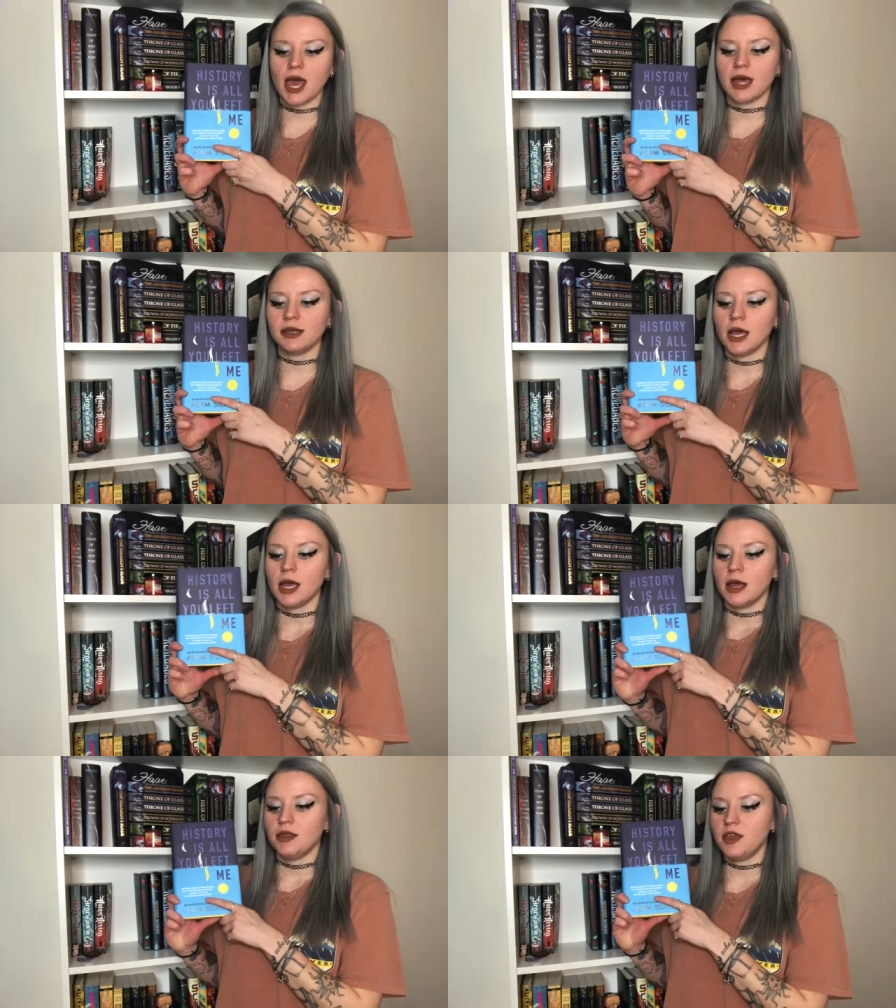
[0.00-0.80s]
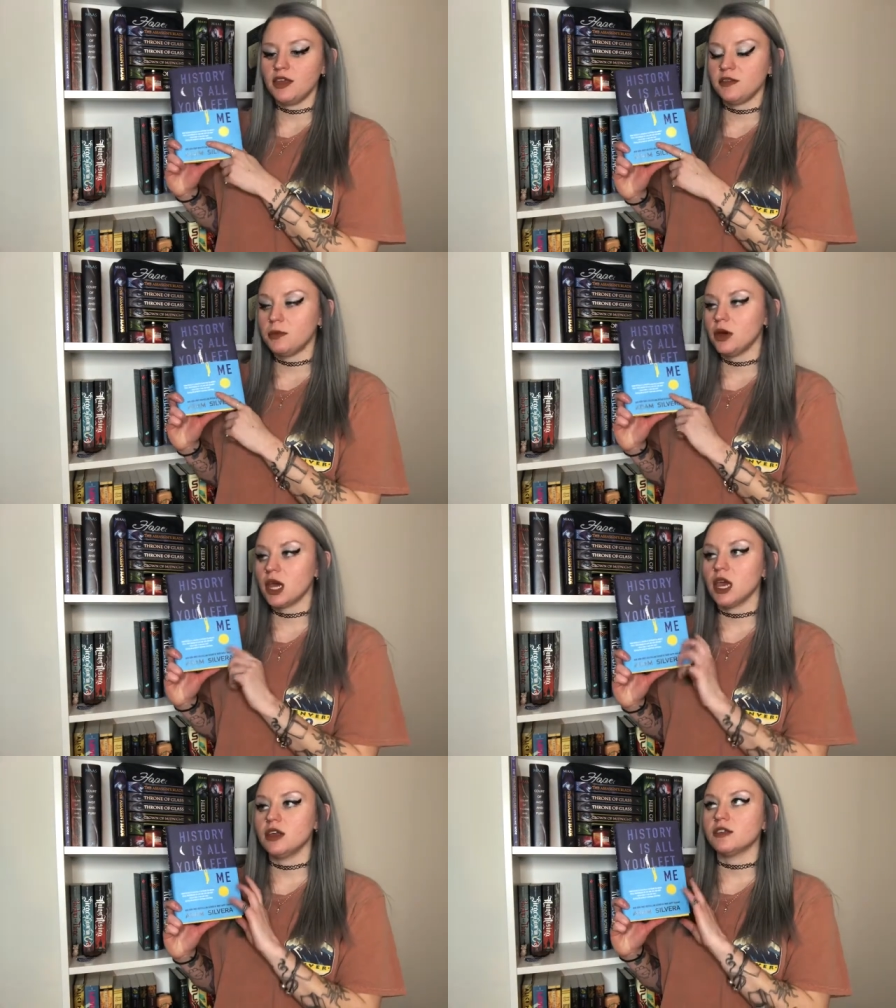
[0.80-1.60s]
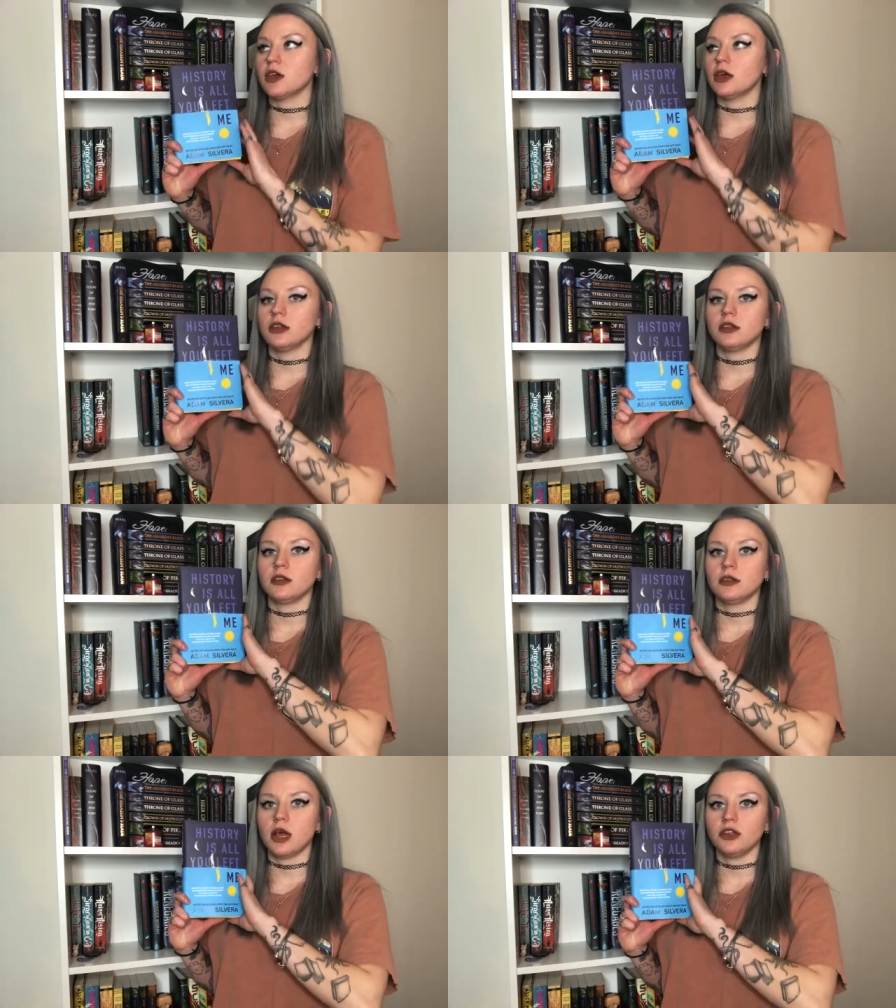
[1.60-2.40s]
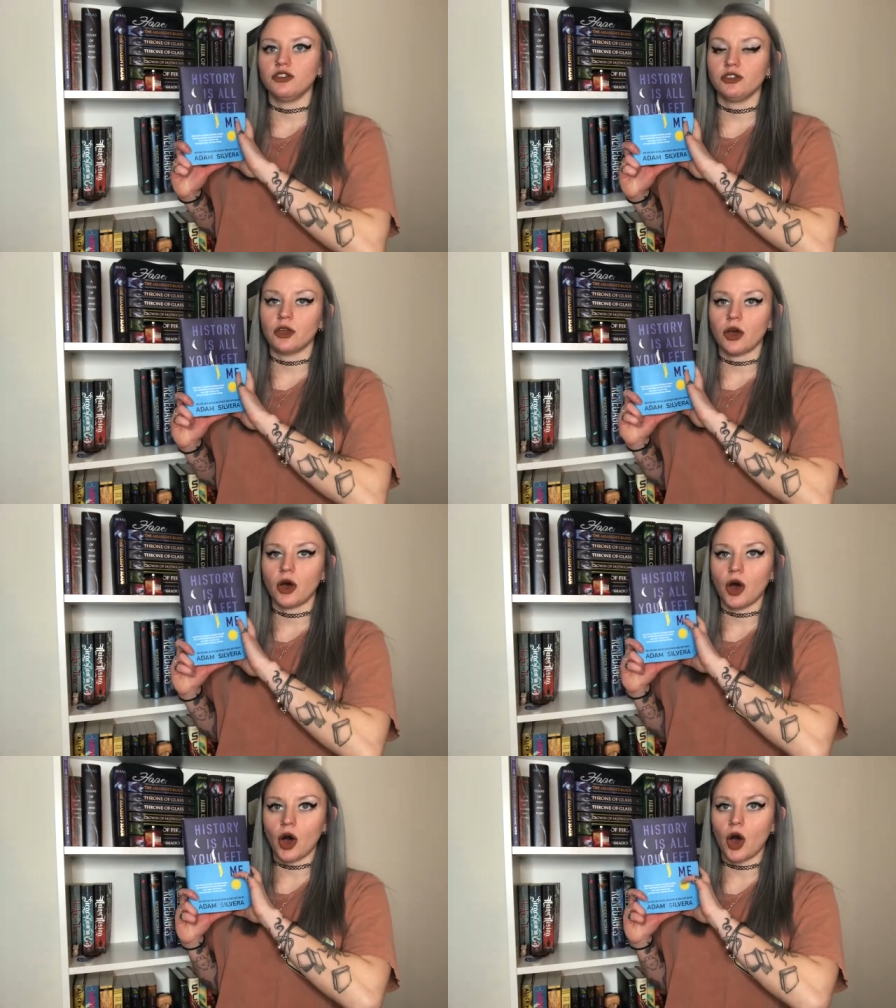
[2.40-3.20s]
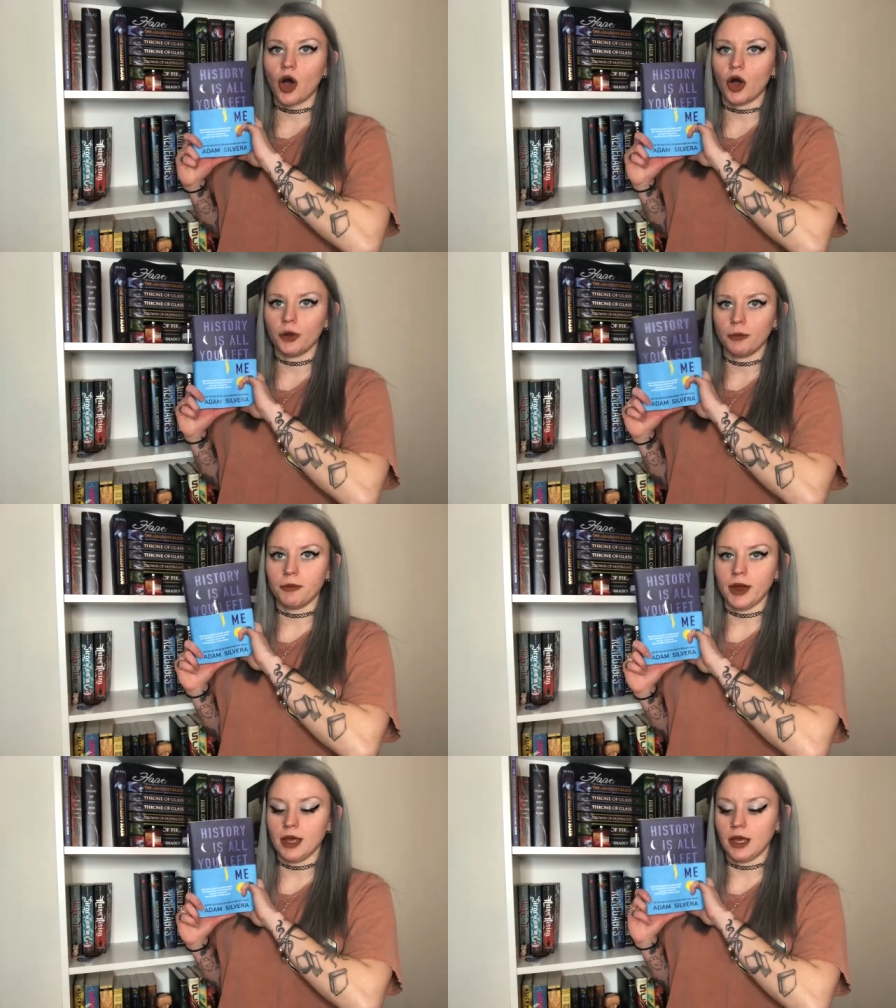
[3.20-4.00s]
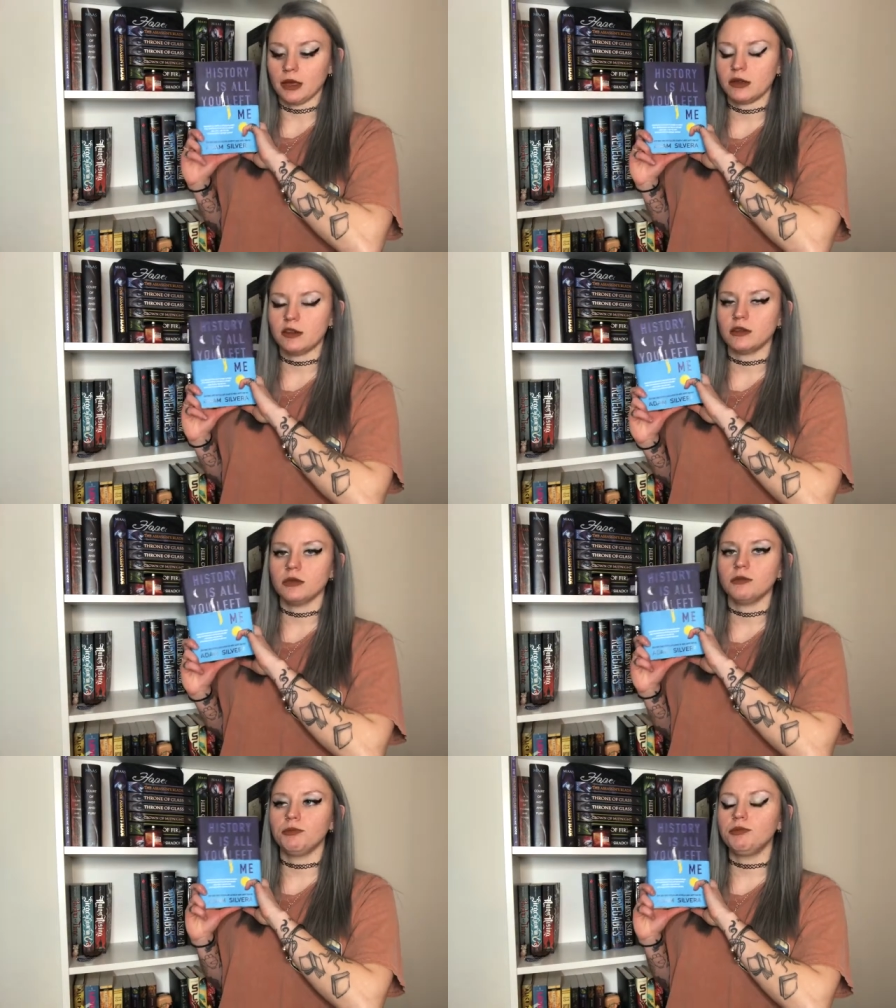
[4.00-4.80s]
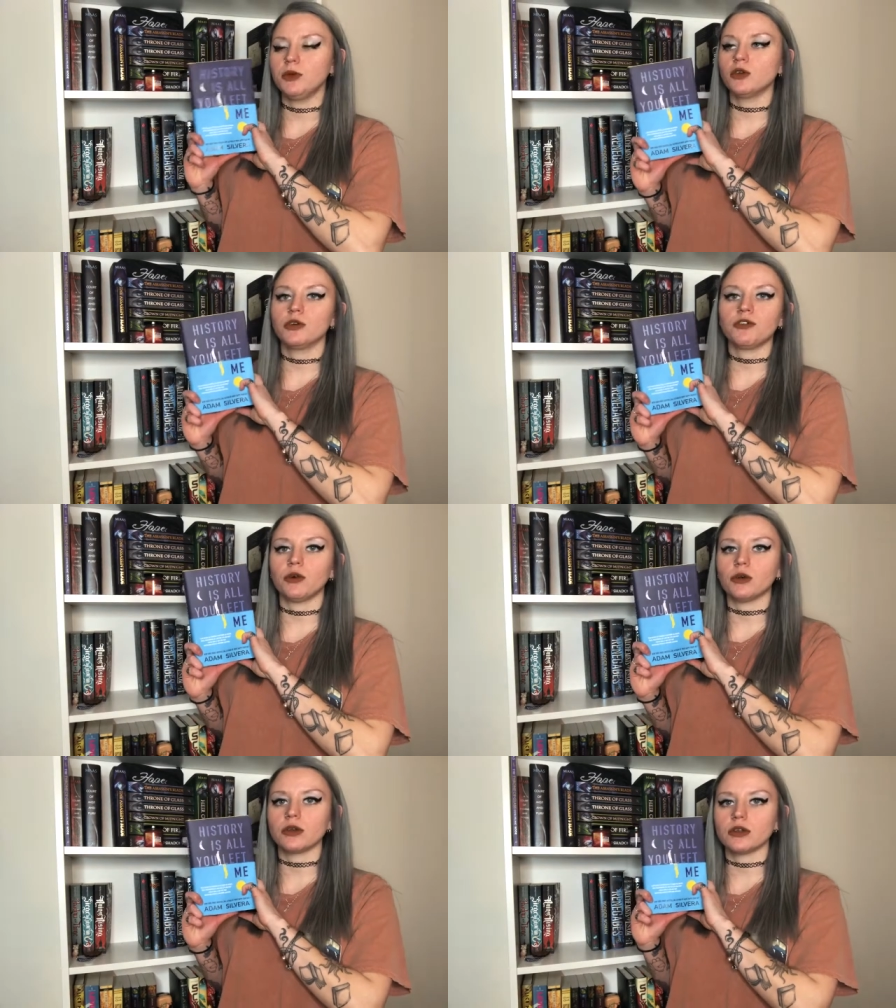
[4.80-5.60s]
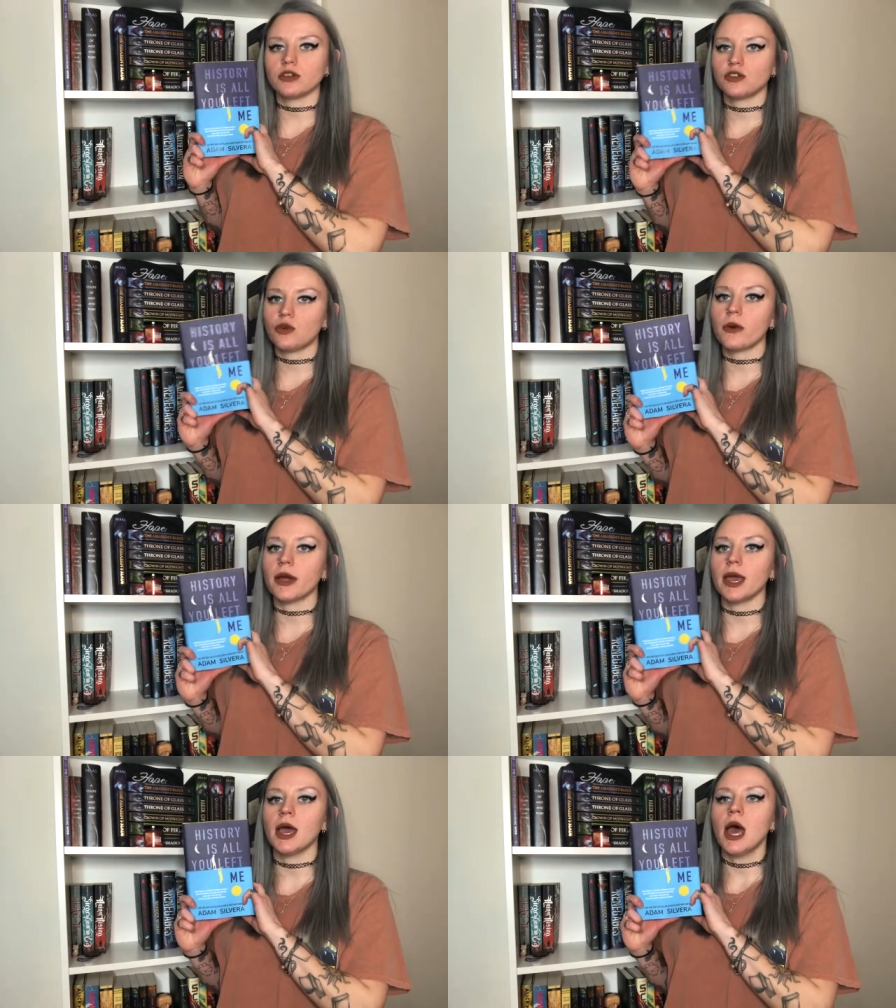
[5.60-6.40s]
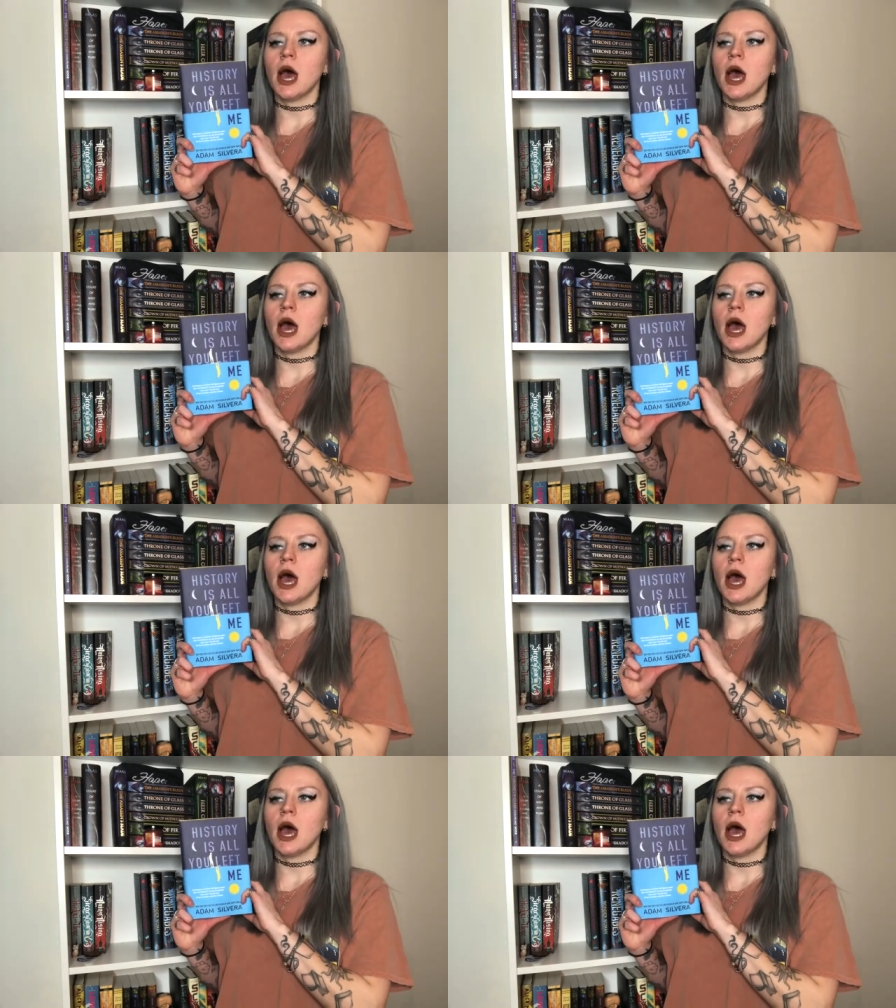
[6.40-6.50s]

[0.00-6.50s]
And this book is such a heartbreaking story beautiful story.